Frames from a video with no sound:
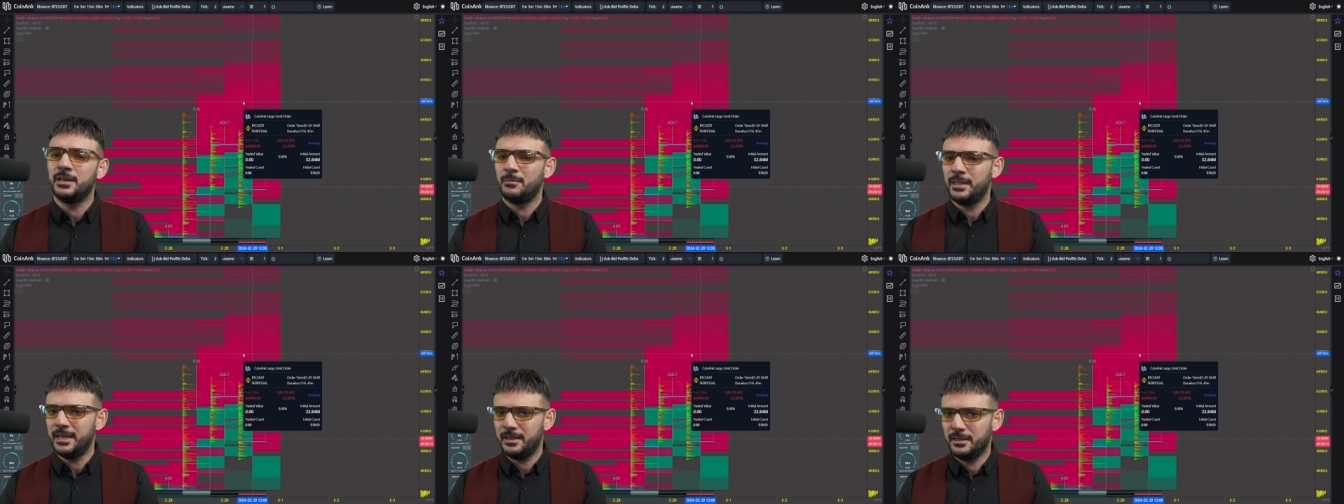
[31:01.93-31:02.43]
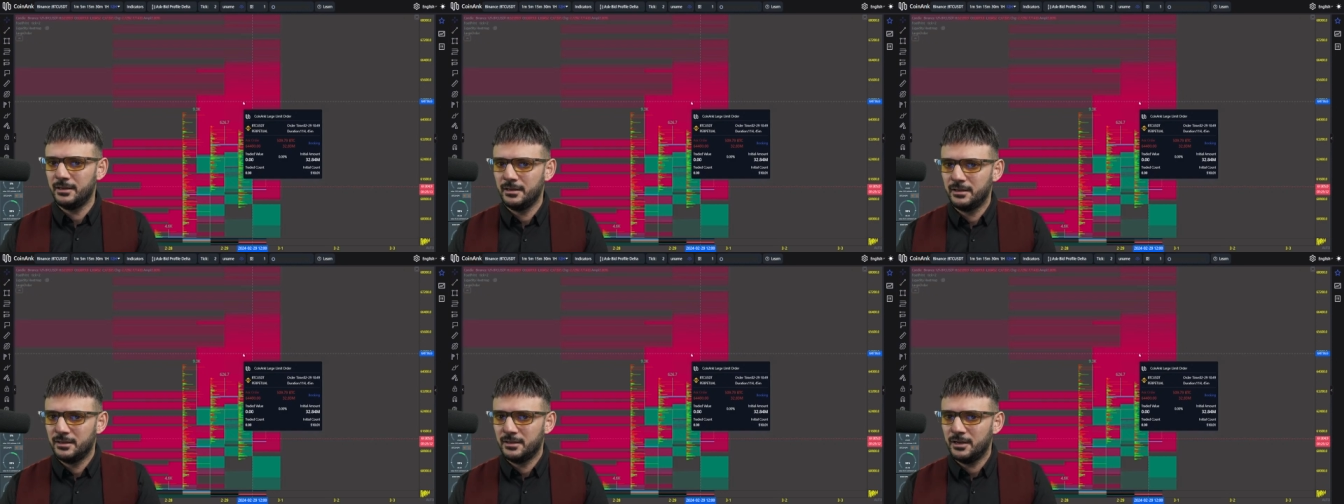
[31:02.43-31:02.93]
up there.
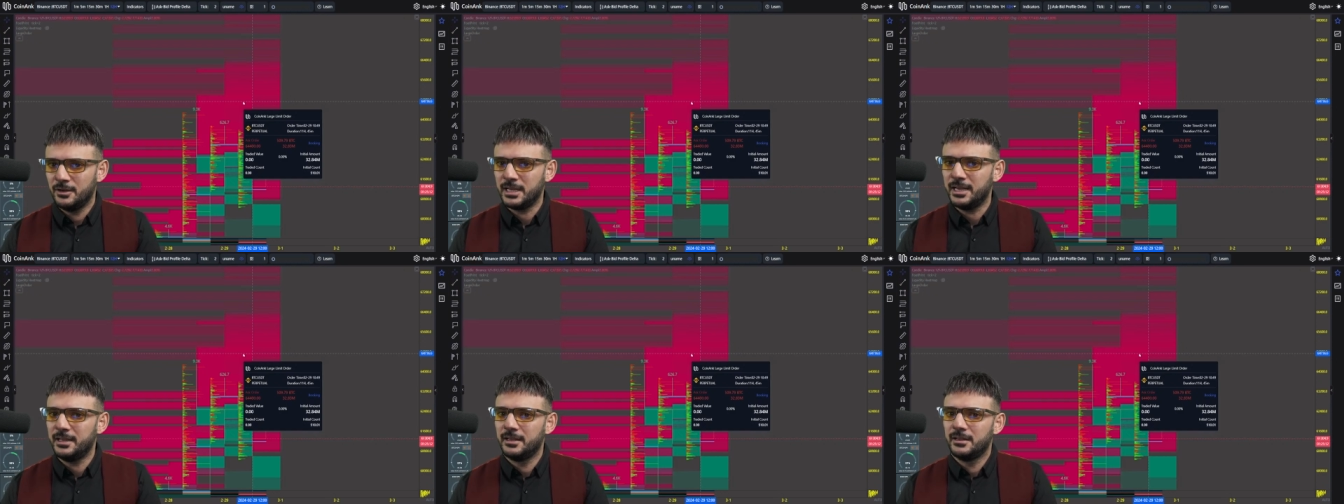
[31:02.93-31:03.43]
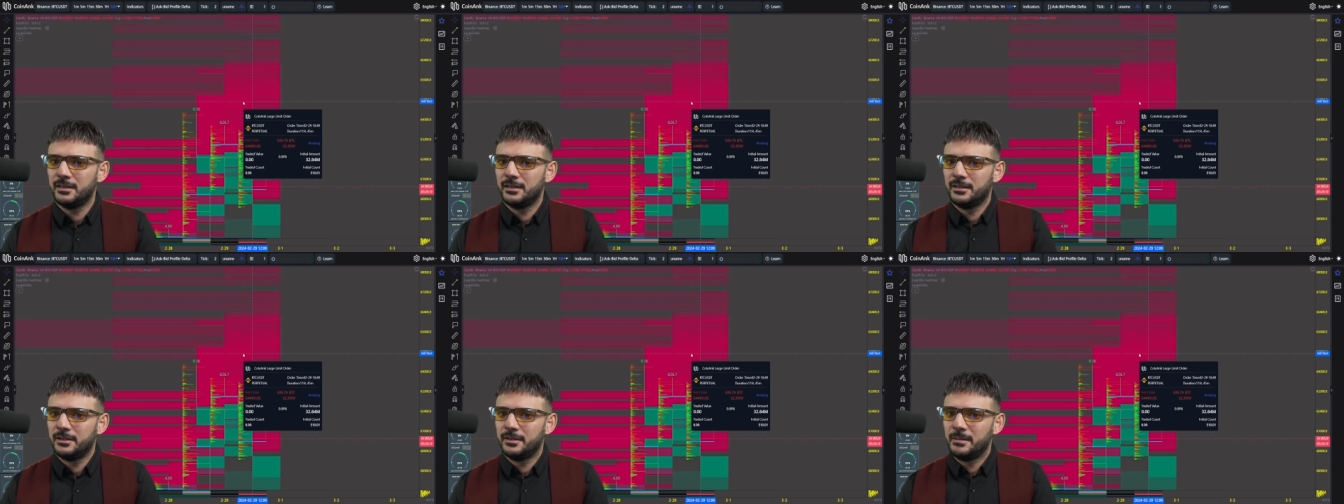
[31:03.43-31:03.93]
Okay
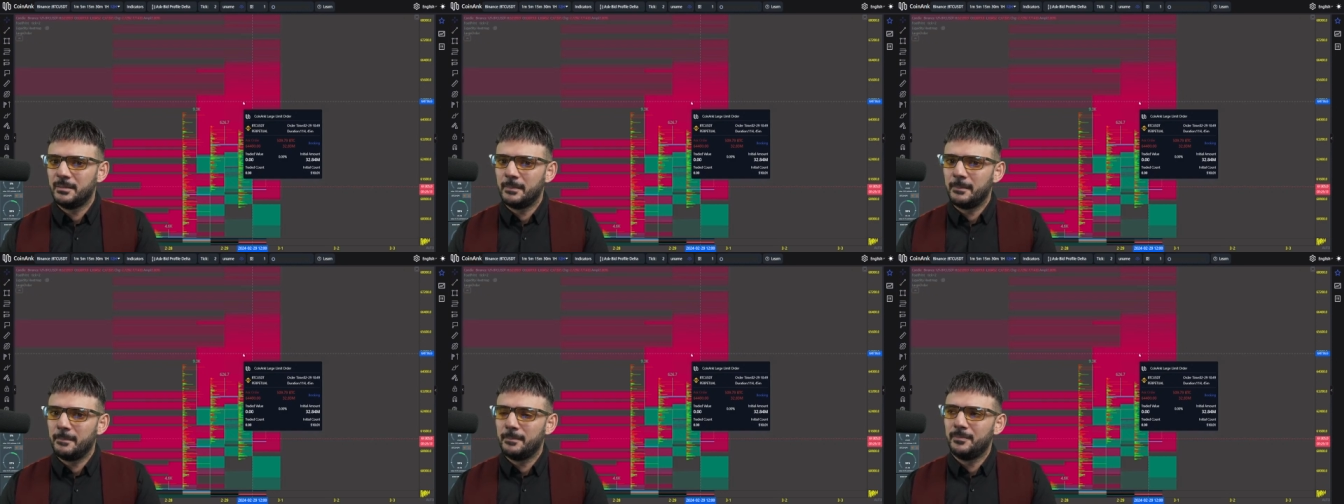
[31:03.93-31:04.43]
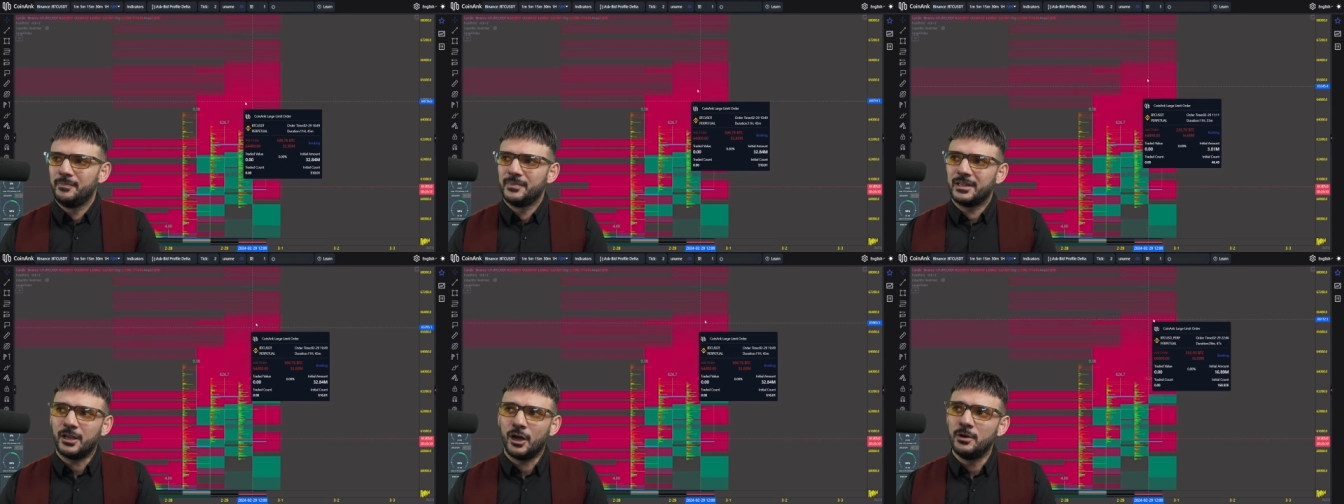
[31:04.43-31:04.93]

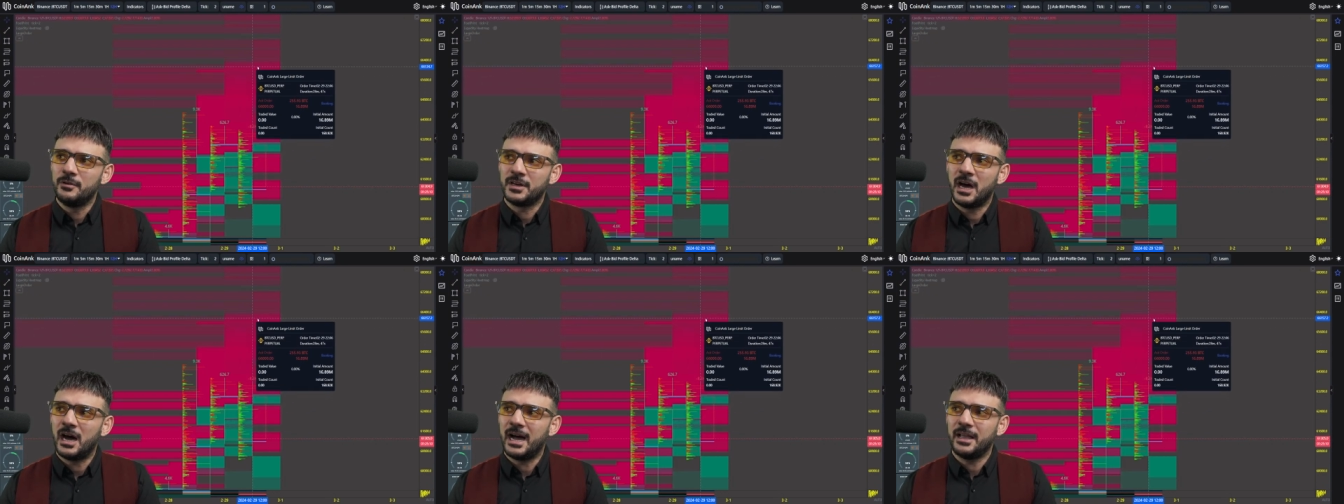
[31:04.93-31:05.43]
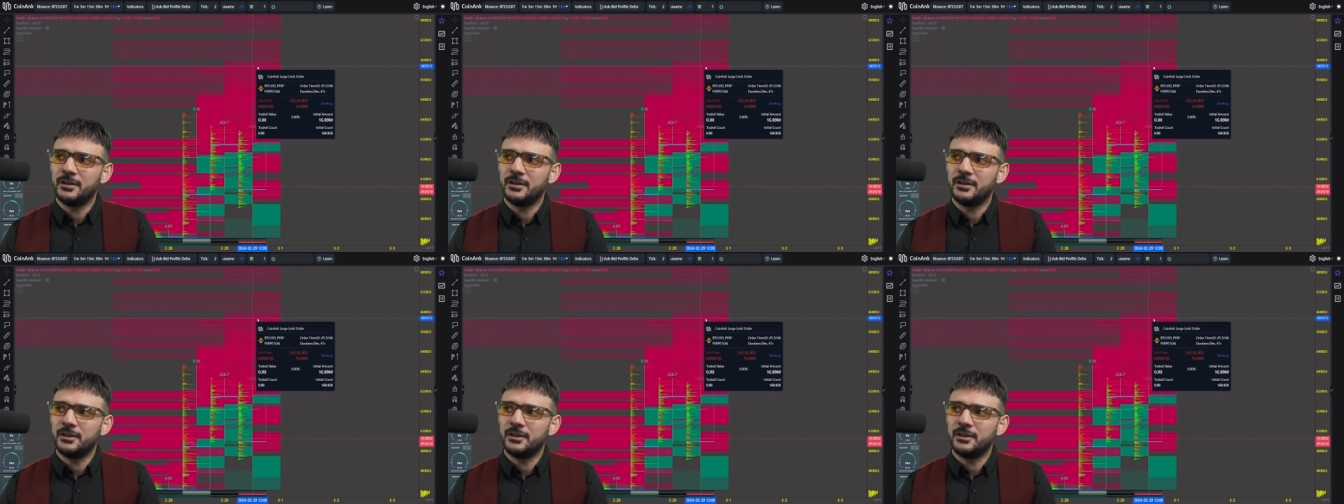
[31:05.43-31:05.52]
go even higher.